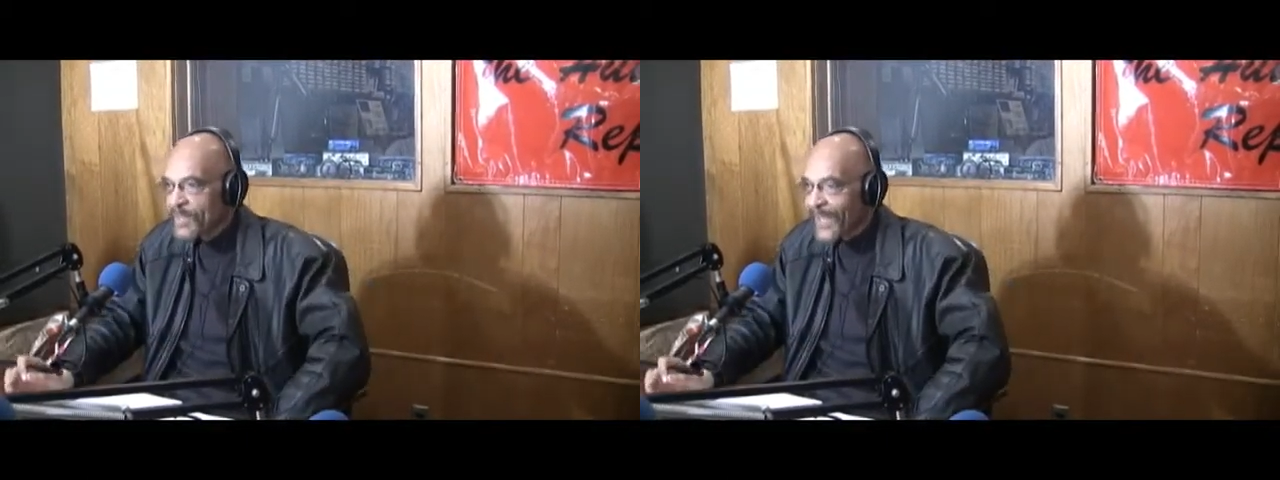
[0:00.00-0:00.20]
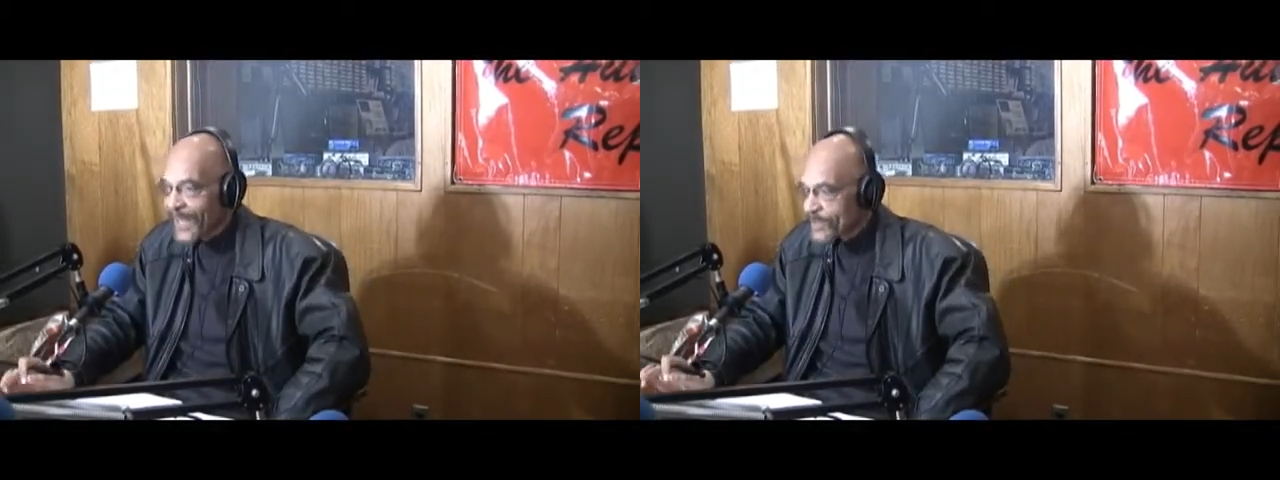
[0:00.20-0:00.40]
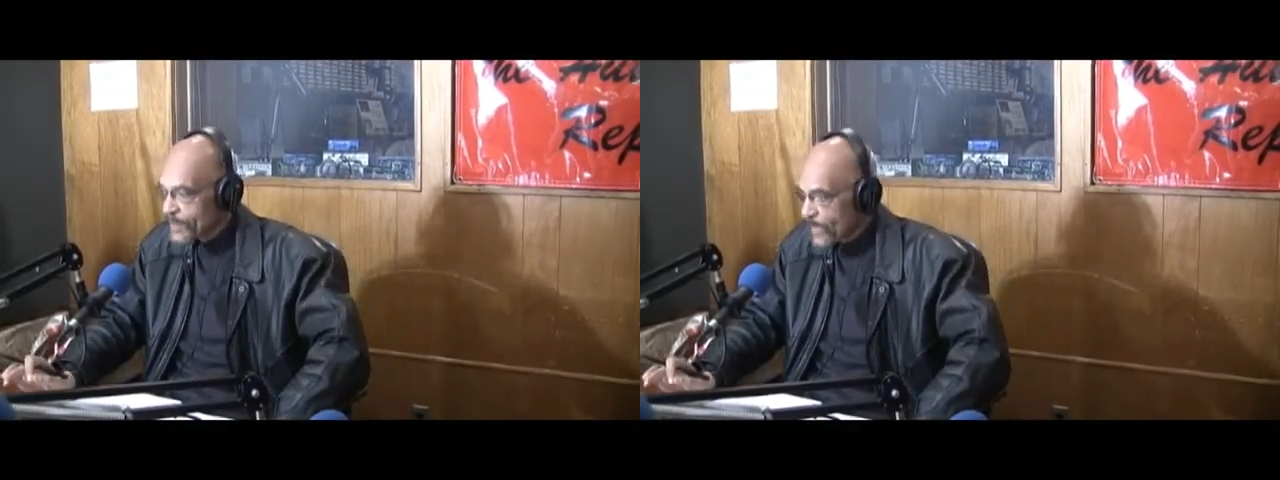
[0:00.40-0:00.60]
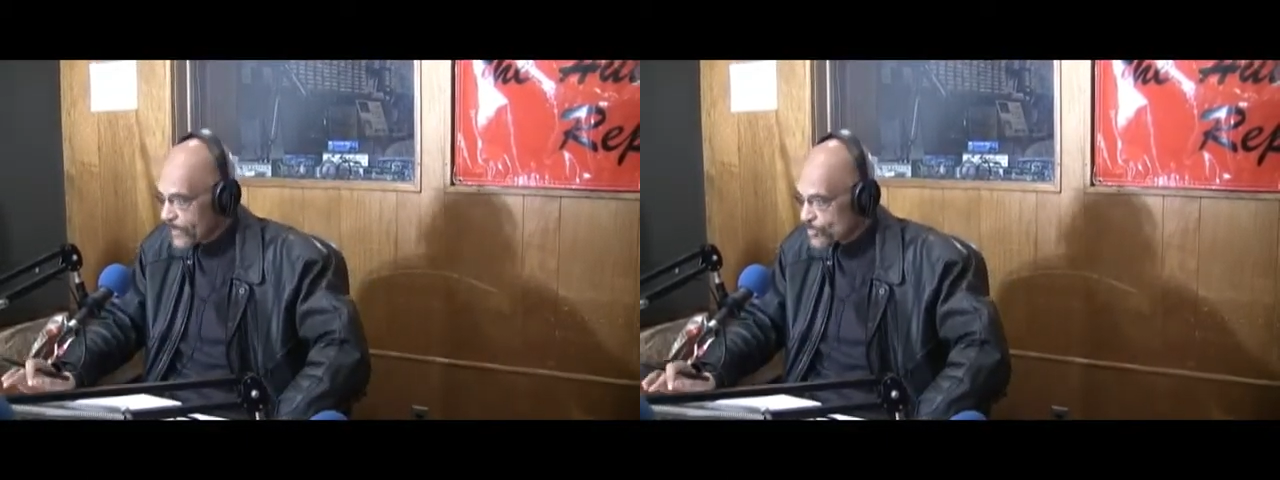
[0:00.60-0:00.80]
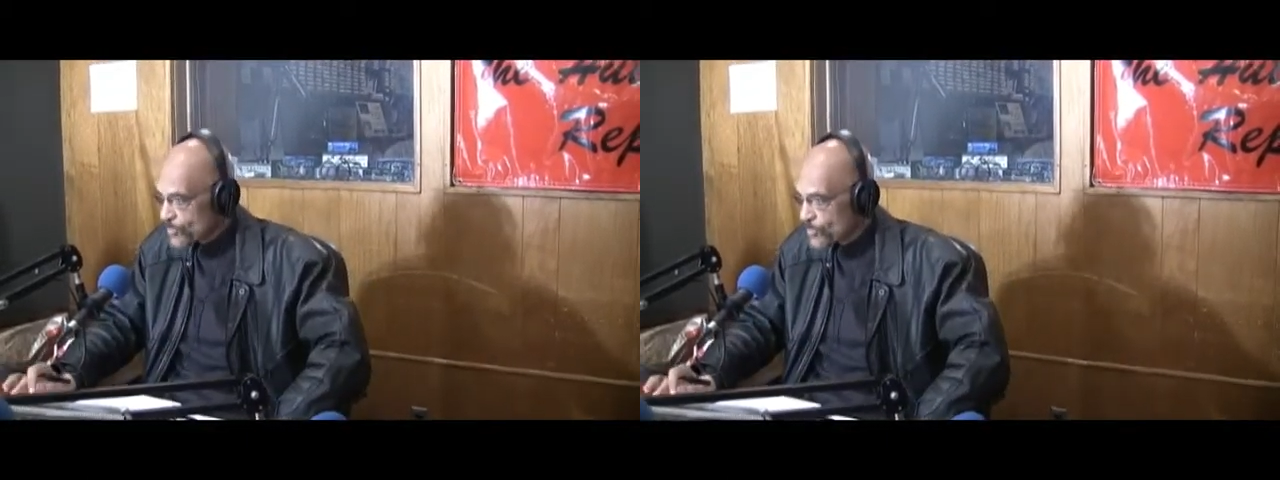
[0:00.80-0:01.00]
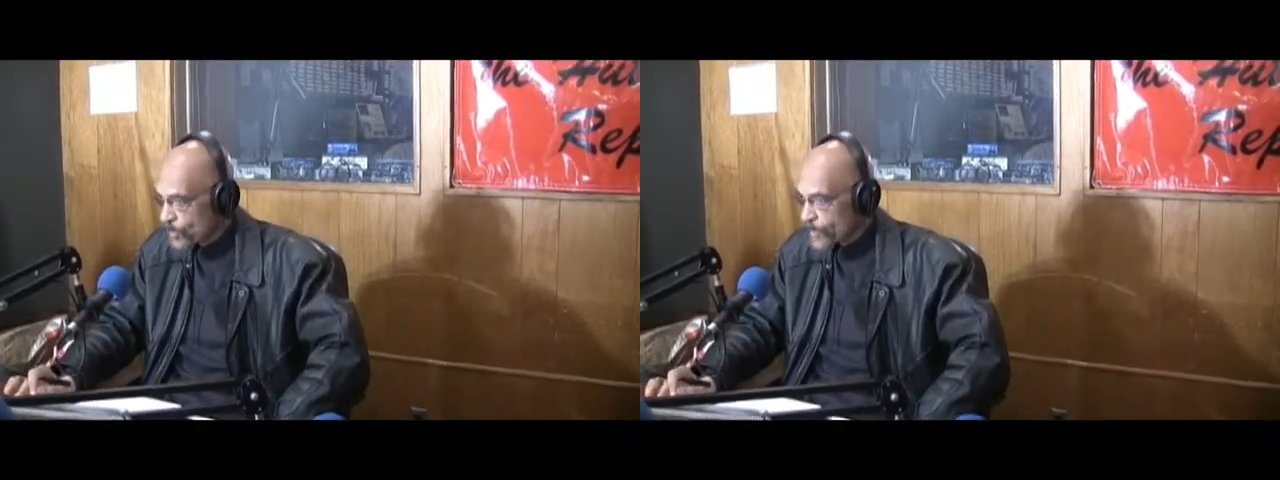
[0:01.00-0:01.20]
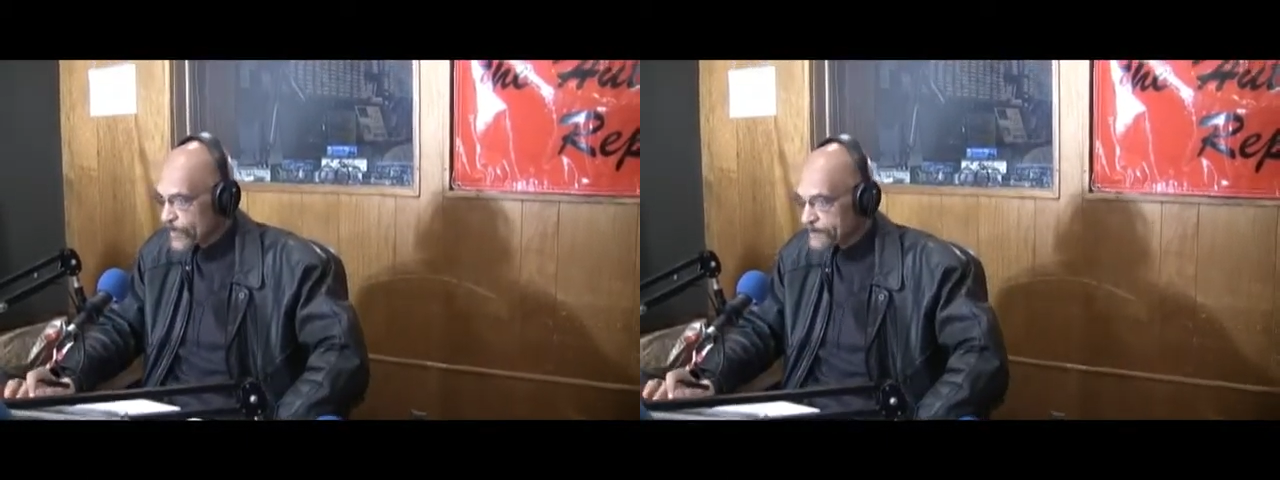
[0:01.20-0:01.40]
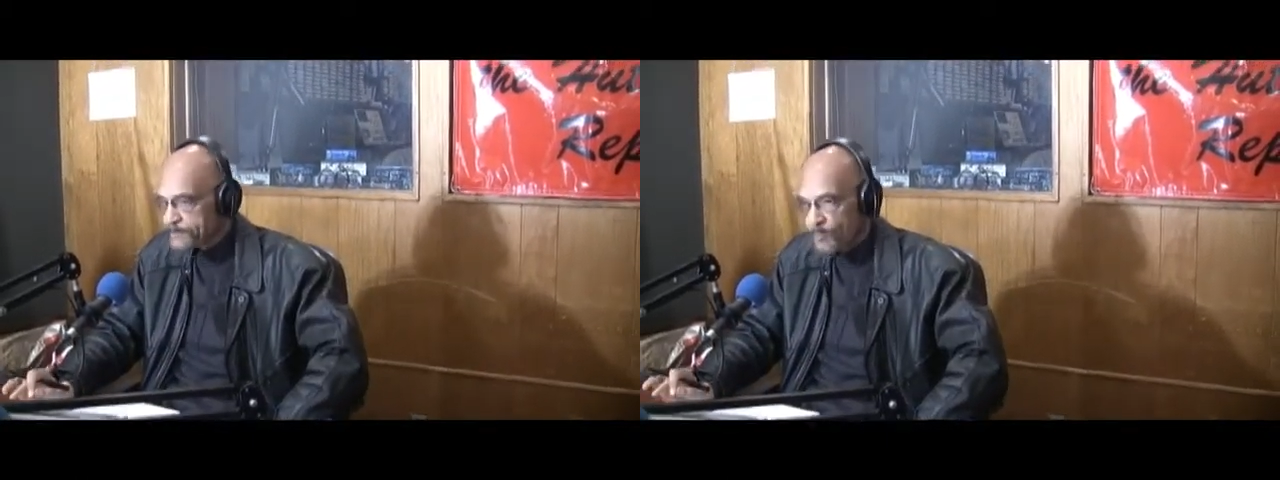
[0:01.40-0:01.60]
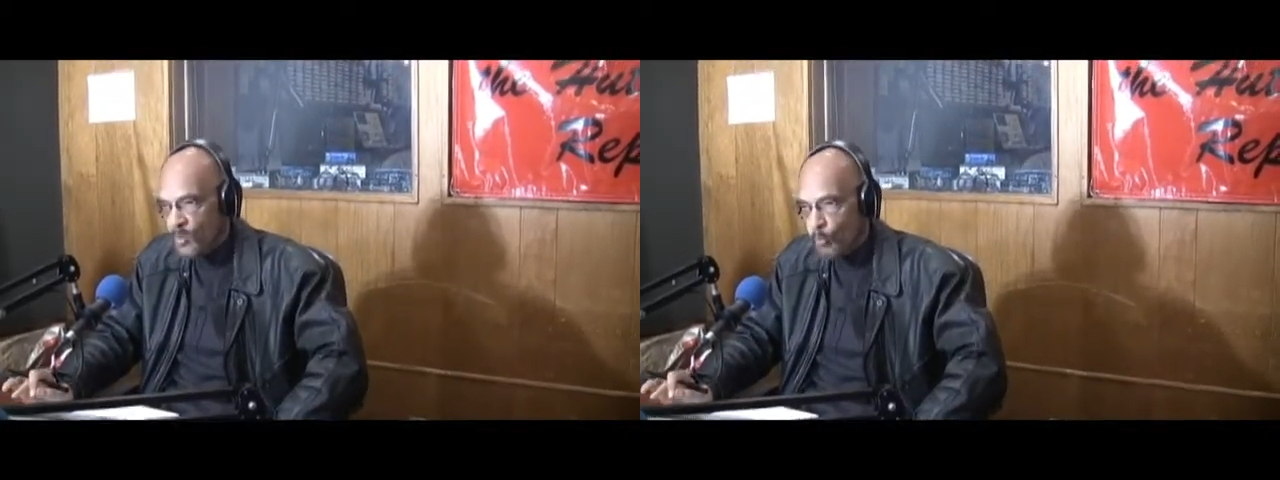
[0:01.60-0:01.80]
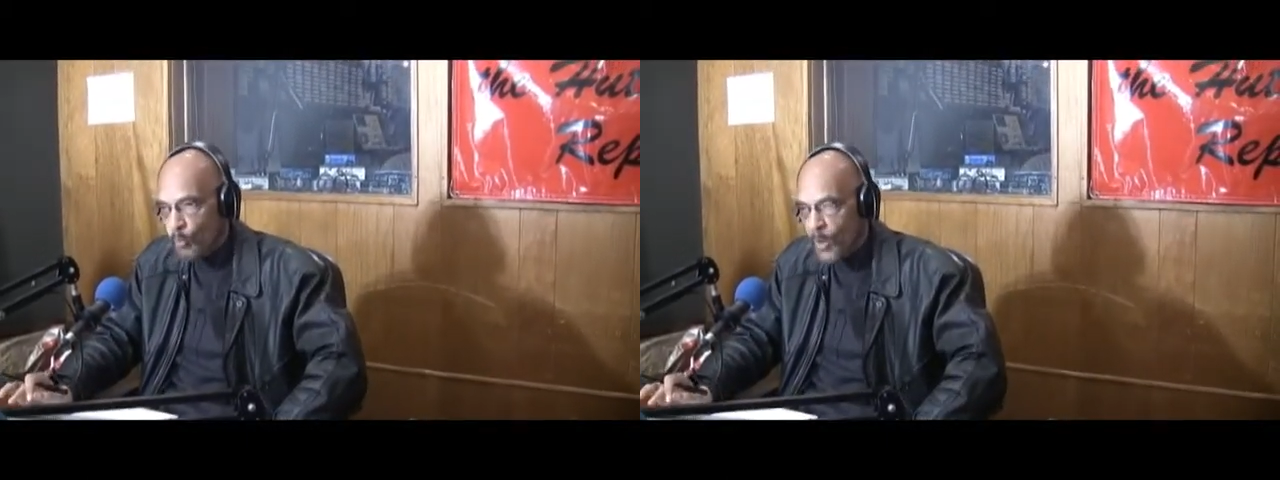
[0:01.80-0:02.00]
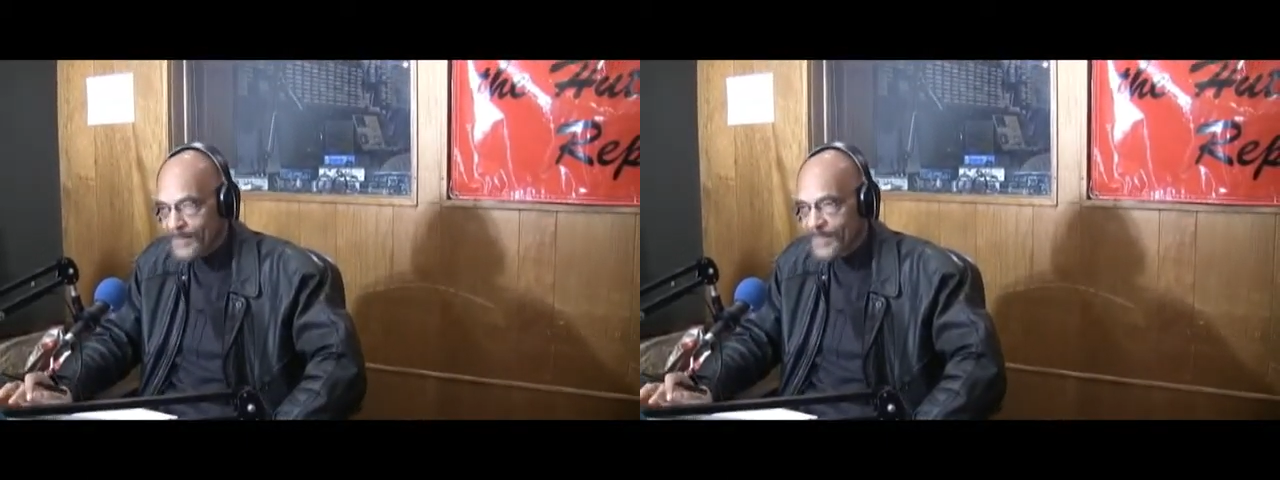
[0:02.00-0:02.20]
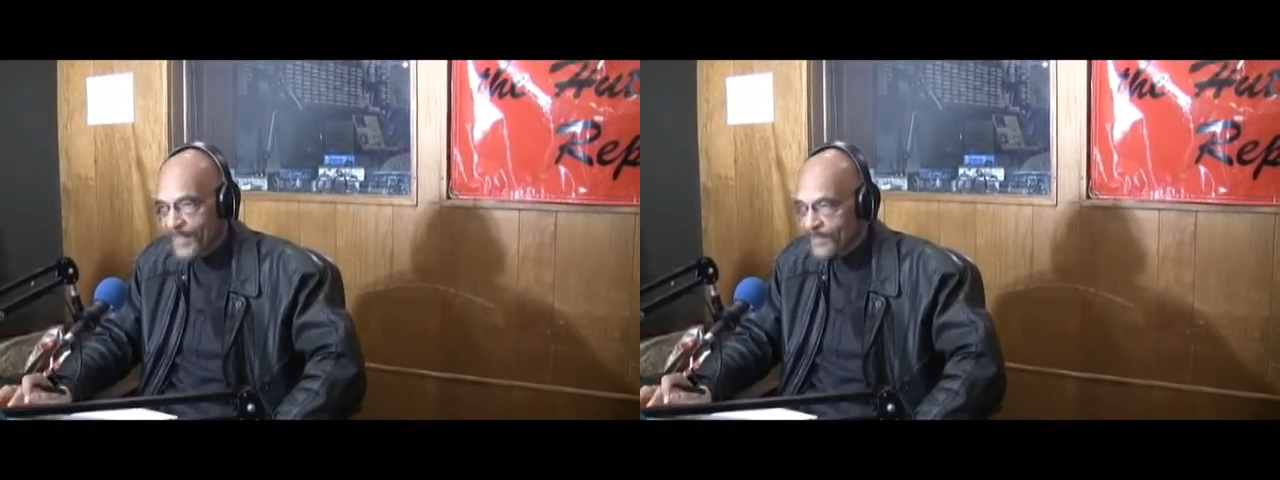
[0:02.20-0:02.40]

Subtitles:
Headline story, one day